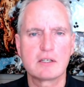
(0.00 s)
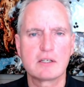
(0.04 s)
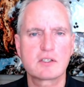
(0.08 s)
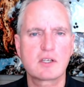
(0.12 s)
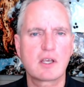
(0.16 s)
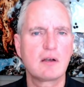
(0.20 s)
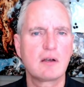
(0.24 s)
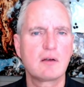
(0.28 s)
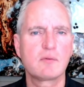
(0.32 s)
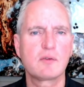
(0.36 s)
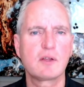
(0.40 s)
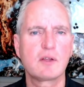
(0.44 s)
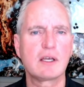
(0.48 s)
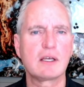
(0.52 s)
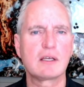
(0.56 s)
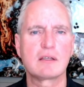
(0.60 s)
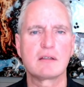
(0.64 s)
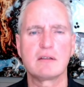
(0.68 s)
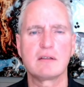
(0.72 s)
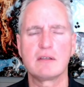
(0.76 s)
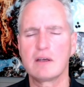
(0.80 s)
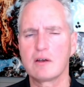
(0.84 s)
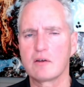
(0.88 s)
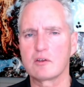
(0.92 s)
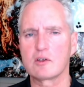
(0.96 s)
it's kind of
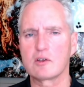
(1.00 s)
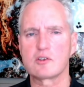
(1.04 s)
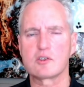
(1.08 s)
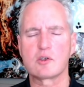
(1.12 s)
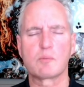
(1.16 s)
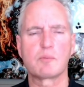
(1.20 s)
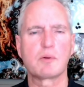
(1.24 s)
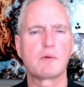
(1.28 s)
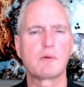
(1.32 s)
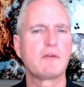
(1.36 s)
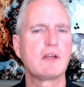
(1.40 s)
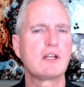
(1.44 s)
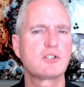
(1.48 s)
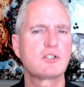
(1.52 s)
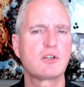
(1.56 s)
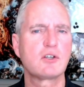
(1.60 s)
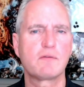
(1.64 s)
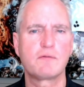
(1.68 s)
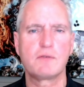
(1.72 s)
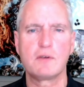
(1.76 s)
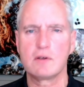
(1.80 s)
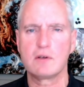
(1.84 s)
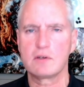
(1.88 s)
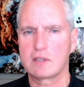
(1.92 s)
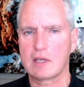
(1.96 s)
like you know there's a
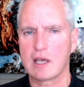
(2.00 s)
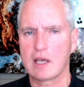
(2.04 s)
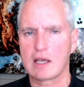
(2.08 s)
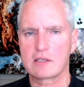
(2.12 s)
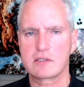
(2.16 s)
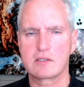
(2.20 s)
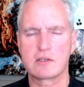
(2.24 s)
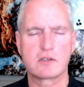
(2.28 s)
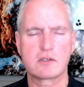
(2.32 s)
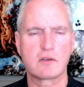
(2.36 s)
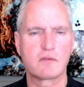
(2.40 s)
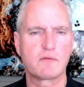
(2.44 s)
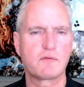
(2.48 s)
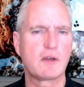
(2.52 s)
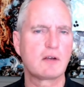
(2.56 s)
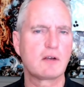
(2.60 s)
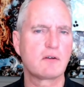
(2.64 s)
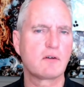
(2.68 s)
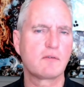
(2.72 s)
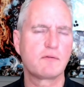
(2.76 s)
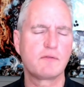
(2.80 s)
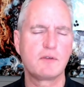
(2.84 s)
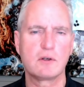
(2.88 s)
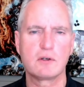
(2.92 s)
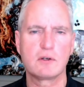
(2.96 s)
provincial fuel tax there's a
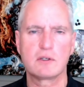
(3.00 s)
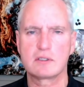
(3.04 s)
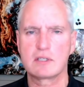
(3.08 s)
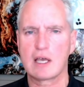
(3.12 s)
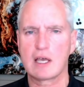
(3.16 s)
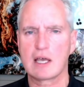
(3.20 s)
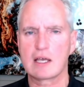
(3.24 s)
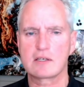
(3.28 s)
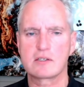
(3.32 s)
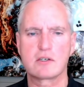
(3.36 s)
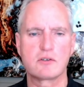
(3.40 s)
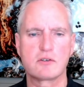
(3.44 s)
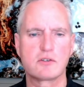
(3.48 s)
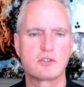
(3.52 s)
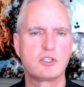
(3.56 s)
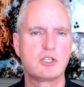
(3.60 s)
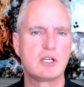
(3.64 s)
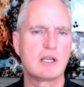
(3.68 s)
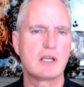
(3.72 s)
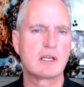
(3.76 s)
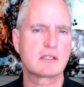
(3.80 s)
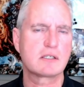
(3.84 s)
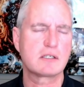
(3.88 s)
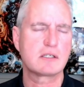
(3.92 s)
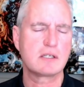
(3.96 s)
federal fuel tax there's
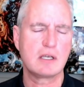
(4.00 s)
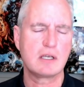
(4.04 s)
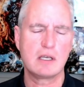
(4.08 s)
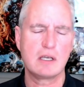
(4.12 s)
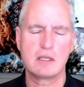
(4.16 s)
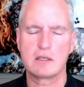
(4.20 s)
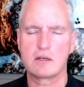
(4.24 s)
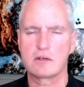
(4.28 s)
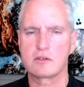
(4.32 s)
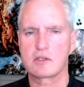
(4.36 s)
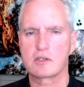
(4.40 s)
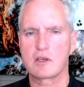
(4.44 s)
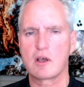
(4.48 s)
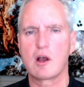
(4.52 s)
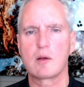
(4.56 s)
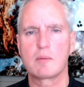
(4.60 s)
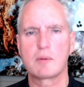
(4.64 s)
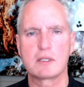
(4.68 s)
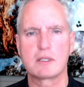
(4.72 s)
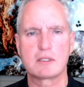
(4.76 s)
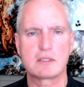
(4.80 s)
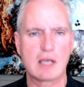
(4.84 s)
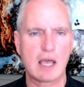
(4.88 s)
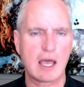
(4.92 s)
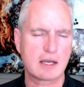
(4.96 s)
gst there's
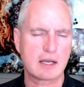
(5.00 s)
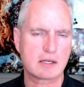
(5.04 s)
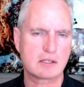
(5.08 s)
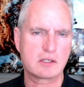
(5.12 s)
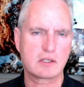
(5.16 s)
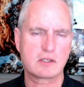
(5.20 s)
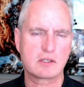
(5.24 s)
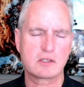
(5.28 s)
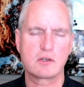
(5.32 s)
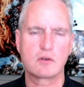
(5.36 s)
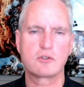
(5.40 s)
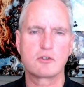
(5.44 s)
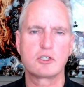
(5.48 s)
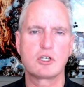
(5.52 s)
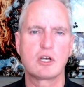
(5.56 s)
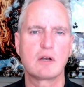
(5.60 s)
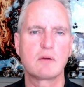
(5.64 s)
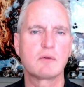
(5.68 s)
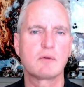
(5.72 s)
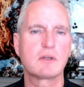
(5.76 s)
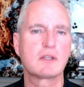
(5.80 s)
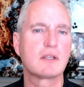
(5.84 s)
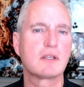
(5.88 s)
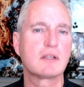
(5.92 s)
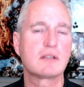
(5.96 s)
carbon tax
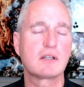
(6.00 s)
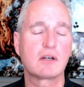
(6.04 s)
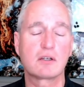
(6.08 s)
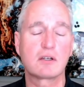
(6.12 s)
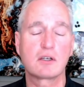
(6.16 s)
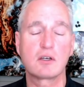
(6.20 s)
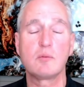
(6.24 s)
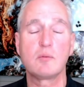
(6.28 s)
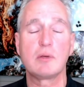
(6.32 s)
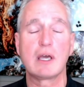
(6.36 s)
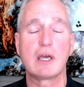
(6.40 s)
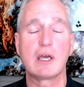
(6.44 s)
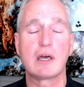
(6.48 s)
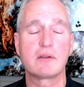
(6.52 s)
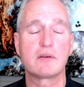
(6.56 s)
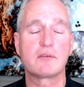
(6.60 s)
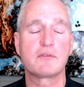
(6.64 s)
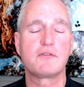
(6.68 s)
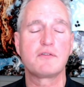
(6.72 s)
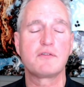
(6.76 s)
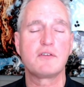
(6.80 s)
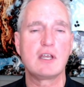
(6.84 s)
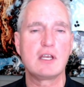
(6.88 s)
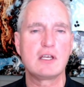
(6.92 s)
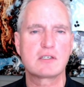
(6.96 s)
associated with it there could be
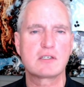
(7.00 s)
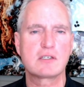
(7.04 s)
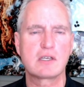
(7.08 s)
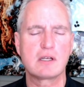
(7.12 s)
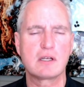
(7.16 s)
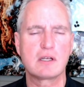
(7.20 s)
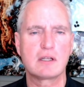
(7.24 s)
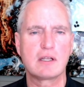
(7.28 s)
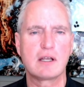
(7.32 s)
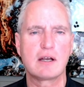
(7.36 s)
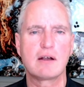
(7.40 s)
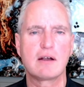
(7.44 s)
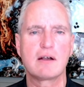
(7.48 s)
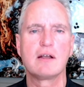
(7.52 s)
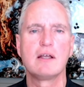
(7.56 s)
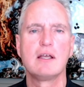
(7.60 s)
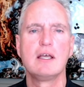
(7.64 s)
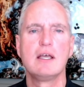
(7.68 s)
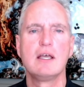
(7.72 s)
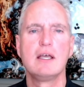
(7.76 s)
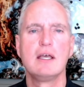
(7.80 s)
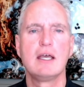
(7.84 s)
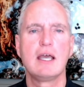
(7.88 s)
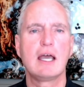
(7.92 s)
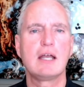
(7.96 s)
other fees in there
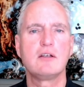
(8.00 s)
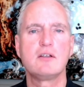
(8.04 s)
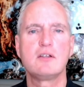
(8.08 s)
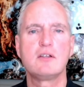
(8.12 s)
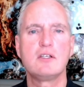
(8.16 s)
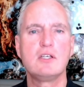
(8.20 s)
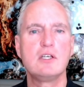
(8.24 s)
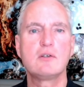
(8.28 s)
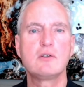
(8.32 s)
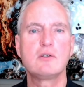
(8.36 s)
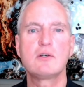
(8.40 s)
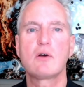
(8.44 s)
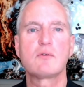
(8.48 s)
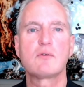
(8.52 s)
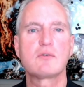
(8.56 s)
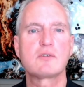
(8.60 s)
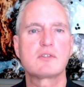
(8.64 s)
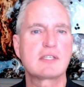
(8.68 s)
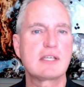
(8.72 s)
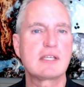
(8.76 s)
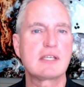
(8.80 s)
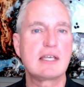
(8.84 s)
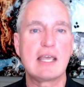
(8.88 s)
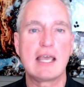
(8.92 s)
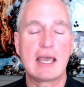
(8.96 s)
and you
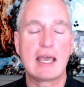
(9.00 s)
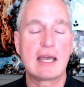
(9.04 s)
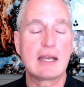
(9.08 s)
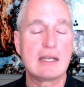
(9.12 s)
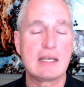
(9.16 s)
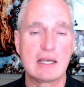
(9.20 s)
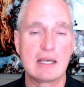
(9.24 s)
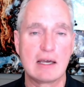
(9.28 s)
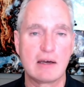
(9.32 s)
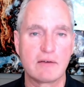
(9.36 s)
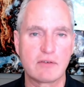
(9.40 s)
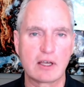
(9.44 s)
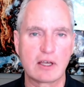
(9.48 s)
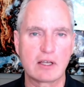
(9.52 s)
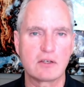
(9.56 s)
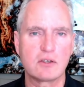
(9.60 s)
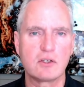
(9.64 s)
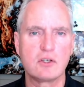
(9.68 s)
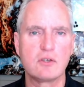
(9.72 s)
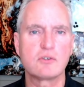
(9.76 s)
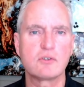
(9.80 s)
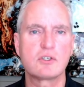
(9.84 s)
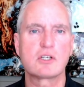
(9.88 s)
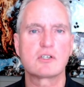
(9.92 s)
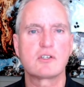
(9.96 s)
don't see any of it
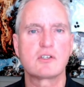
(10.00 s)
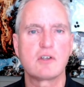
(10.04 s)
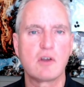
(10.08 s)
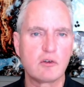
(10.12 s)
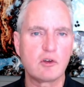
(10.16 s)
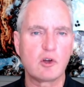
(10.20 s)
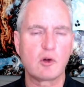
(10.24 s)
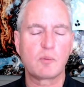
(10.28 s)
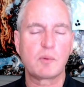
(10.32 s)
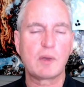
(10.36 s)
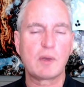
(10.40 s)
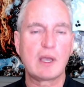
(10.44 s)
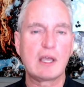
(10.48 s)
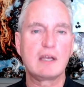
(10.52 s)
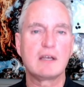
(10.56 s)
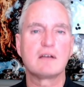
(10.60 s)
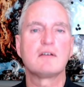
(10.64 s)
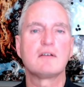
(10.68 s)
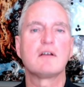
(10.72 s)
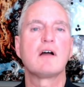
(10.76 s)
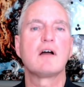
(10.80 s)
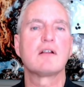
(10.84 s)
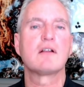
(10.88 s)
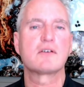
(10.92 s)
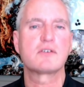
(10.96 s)
you just know you're paying
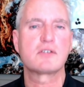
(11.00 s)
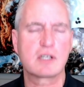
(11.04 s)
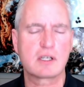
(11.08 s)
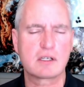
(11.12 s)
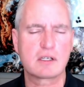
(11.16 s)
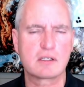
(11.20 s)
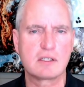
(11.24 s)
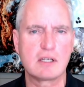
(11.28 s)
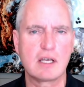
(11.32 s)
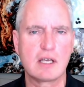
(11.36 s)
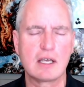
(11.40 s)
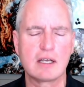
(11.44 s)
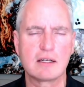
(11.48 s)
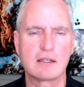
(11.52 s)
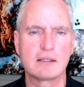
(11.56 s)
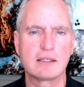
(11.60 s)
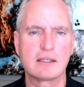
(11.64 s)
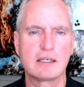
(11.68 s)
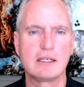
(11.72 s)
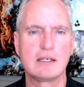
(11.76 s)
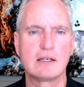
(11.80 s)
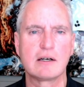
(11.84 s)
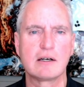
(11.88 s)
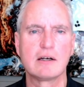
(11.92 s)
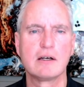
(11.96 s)
$1.68 a
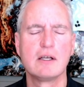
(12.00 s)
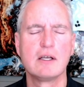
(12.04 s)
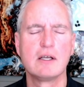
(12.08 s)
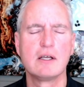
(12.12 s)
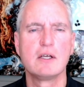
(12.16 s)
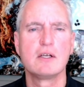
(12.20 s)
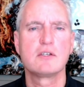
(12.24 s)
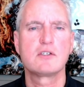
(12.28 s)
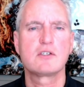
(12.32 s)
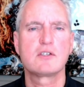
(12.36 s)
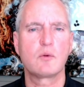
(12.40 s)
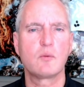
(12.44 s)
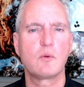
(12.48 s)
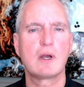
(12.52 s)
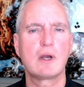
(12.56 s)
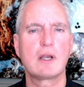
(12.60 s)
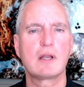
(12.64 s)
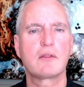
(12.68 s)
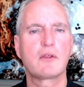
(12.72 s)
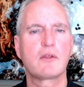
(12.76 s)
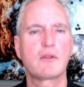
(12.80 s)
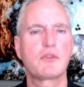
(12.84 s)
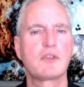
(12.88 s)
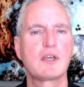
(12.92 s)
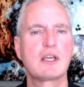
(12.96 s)
liter so one
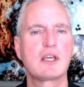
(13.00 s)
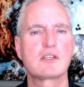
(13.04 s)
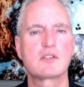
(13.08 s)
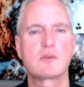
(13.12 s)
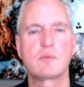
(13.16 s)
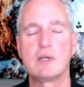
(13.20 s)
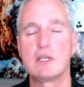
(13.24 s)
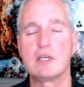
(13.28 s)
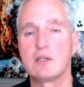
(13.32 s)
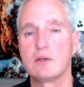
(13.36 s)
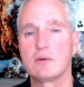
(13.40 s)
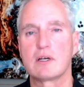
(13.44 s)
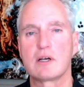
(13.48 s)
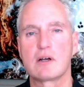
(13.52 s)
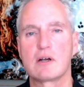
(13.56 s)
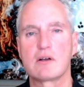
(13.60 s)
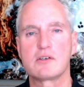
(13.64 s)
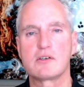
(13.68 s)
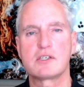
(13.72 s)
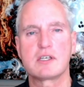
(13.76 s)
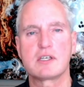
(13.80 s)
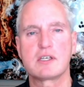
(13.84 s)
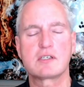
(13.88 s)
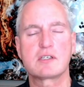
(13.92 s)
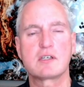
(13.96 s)
of the things we do in
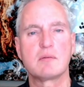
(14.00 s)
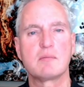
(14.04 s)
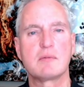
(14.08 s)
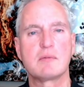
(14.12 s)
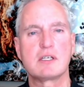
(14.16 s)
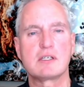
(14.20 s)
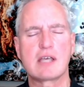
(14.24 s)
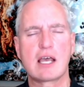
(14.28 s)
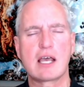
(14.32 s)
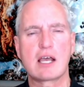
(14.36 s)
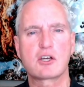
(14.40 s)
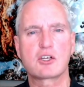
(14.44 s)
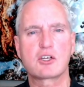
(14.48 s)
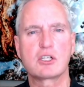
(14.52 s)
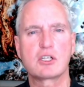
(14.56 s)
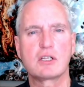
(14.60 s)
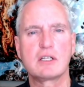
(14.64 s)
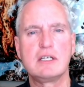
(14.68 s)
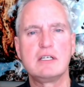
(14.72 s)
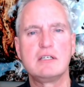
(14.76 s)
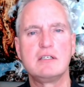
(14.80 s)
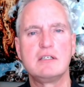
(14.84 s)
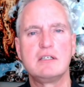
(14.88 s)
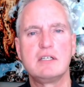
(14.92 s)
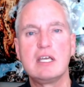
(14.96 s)
our system is
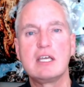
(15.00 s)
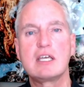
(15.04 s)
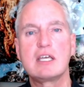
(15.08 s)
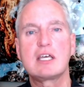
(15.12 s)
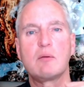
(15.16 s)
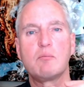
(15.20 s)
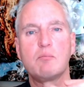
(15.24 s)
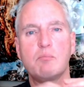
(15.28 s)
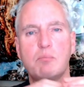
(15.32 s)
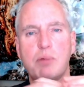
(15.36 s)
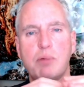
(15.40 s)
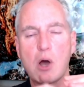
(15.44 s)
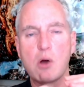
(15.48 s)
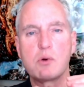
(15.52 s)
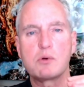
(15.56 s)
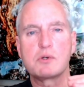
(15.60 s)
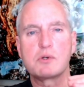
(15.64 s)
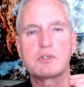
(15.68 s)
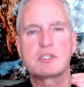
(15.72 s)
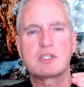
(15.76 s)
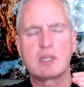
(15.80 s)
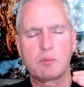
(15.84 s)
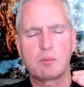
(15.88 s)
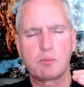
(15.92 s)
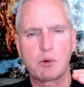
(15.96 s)
actually
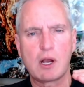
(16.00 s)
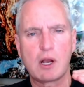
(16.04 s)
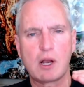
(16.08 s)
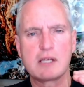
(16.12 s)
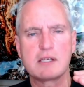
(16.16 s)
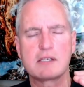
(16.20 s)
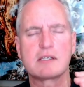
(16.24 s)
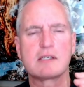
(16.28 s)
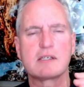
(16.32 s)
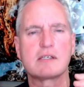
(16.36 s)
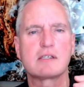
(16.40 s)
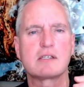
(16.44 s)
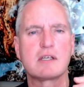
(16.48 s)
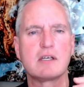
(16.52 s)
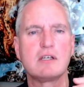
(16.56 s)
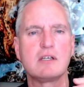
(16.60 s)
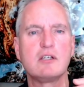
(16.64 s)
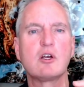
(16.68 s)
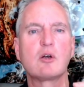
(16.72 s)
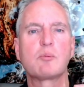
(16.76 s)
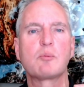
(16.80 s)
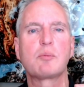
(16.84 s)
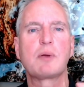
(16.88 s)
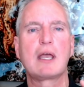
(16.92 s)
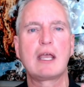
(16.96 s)
decompose the prices
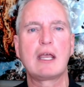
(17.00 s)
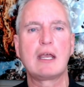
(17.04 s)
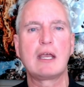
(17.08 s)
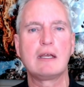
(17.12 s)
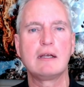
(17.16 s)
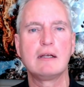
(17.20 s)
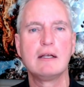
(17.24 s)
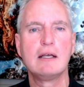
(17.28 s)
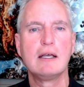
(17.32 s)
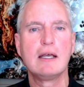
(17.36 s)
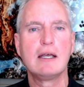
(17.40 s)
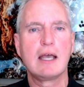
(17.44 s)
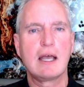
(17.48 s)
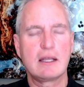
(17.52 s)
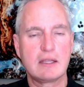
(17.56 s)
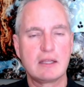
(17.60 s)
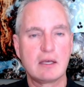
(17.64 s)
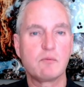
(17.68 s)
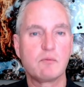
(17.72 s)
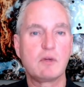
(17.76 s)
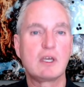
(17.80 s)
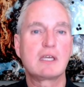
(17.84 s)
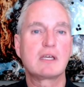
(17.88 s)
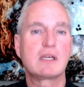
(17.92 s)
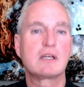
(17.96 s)
that you're paying and
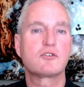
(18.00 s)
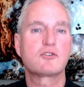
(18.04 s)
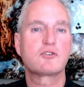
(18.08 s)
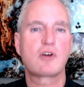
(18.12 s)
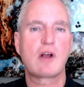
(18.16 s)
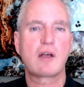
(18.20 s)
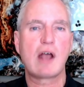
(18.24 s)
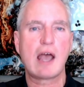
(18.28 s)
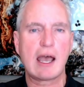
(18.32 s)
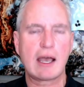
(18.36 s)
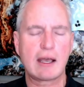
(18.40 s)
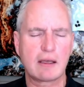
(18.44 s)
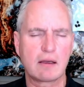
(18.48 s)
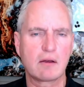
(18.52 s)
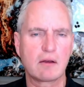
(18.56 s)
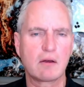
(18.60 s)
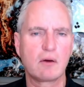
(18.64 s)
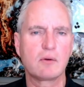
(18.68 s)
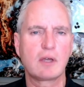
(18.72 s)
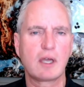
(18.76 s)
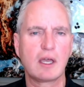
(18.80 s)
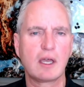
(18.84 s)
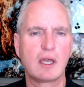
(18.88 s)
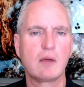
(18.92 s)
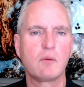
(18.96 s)
then we can track
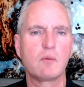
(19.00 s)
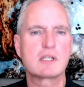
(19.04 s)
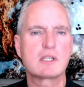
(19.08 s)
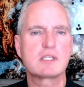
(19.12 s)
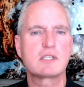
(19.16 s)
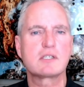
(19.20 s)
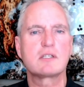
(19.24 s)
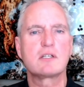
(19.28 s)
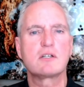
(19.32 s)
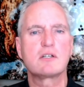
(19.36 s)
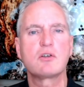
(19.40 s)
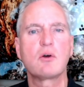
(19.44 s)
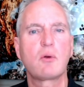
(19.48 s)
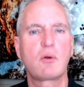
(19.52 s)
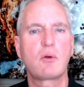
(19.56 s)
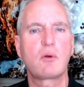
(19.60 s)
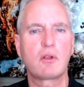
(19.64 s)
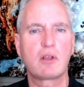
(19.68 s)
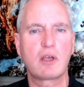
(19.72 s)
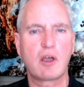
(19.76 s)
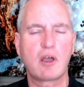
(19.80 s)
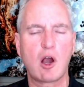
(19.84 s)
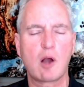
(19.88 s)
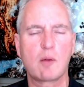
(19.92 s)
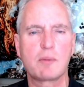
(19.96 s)
okay what's the
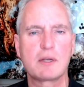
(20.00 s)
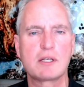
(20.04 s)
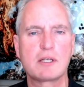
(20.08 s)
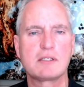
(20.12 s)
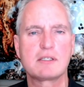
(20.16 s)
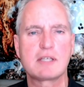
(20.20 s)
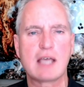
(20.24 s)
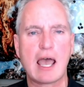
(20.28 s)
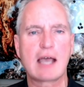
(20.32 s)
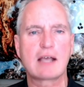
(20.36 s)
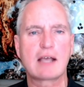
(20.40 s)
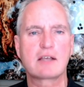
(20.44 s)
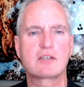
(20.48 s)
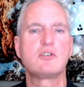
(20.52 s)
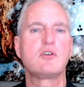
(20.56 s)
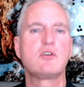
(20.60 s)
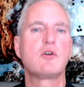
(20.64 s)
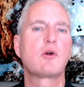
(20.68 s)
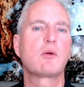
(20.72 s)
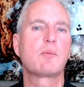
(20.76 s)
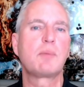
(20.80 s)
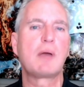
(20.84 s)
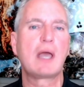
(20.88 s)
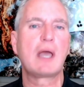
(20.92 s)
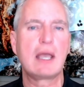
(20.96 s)
total carbon tax
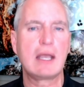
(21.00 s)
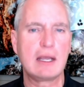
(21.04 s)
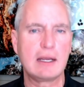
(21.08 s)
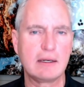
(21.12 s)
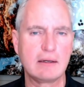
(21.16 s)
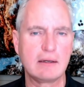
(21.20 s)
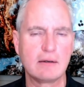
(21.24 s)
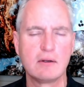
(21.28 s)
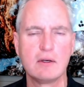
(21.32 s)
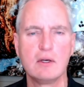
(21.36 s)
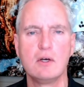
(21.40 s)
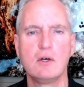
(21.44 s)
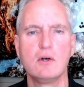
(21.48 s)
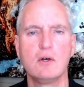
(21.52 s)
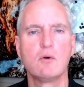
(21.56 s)
you're paying